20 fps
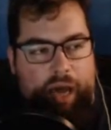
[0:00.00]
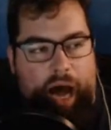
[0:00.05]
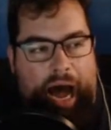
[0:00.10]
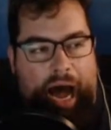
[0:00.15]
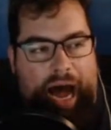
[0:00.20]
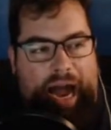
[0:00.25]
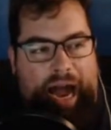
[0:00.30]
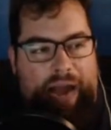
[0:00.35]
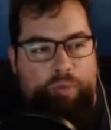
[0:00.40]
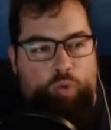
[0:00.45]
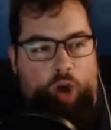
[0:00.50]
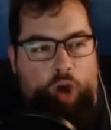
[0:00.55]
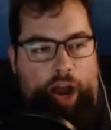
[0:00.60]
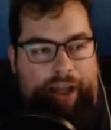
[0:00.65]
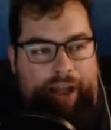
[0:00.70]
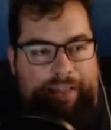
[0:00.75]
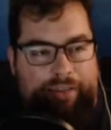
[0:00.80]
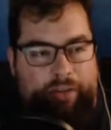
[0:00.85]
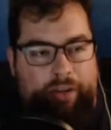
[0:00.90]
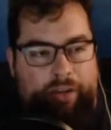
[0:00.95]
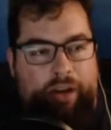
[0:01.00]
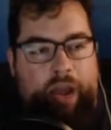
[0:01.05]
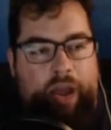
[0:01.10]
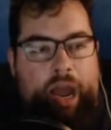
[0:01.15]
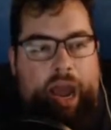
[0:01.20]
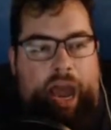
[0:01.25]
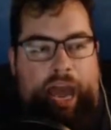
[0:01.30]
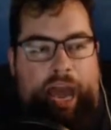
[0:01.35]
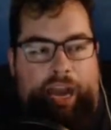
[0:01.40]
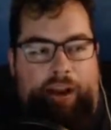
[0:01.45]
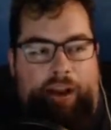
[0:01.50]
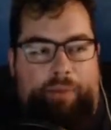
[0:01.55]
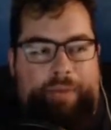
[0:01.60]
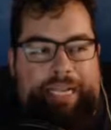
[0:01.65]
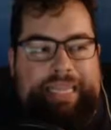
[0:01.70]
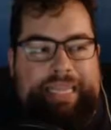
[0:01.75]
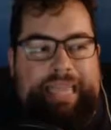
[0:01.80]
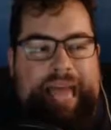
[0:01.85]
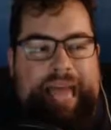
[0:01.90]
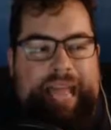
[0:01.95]
I'm Wilder, and I'll be
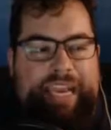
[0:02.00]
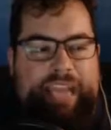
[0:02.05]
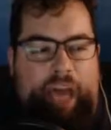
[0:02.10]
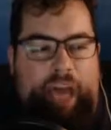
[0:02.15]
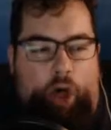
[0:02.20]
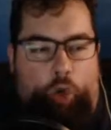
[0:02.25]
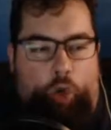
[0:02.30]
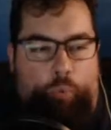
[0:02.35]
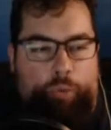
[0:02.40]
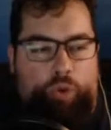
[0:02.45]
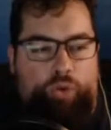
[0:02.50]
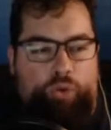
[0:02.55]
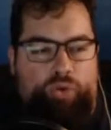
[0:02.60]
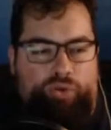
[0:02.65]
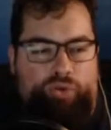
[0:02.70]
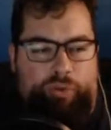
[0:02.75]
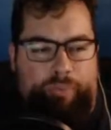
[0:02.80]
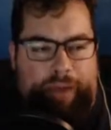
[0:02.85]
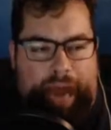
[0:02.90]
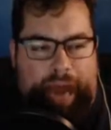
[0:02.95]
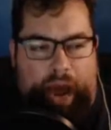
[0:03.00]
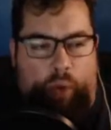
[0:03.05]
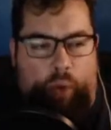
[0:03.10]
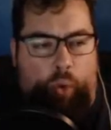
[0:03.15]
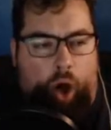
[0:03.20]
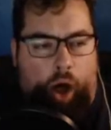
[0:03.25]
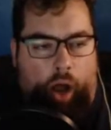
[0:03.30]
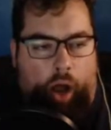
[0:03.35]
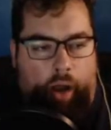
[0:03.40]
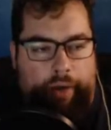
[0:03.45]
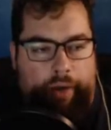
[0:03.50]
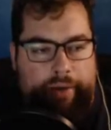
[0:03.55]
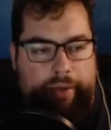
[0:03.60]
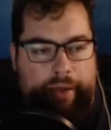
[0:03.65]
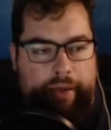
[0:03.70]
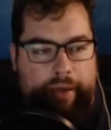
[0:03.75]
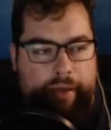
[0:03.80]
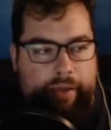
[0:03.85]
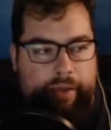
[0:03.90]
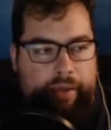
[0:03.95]
glad to help you from now on.
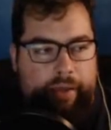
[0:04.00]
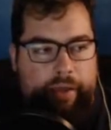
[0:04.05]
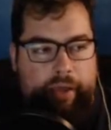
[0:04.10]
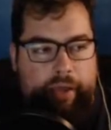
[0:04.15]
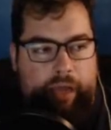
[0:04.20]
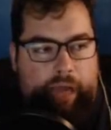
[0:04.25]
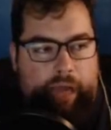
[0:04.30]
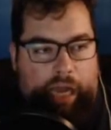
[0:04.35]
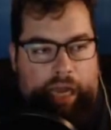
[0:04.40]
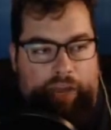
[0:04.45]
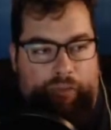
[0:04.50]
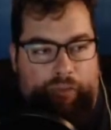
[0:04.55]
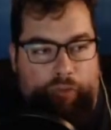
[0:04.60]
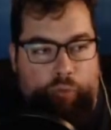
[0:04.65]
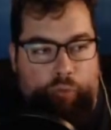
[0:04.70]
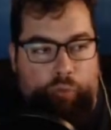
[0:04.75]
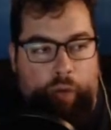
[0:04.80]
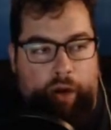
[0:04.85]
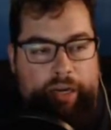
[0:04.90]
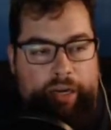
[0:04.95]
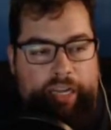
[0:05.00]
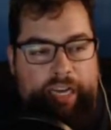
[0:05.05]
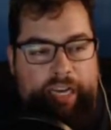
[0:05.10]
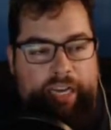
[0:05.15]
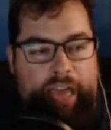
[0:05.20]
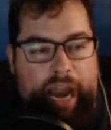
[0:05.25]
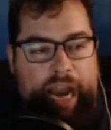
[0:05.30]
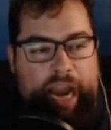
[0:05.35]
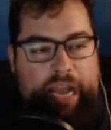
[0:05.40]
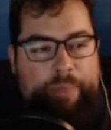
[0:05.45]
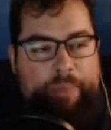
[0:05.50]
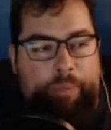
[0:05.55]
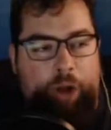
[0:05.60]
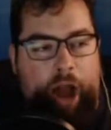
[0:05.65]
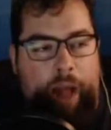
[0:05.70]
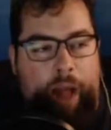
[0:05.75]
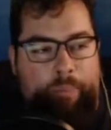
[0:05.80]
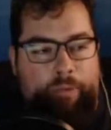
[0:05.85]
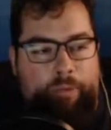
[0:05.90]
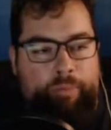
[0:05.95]
If you run into any
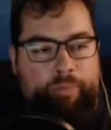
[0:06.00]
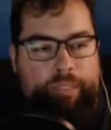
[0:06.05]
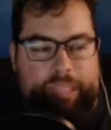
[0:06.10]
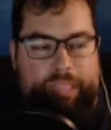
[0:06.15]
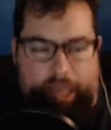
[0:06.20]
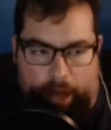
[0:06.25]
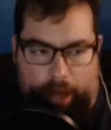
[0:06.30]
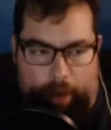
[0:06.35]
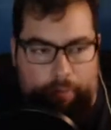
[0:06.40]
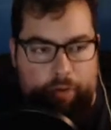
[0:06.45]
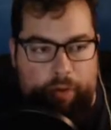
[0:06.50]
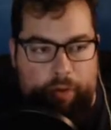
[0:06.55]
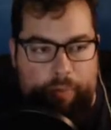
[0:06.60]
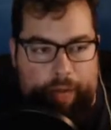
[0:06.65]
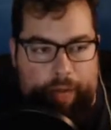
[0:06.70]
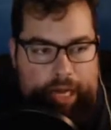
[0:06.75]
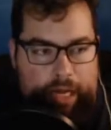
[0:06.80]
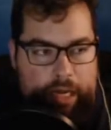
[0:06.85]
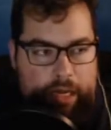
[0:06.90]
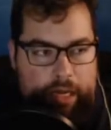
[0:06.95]
problems, come to me.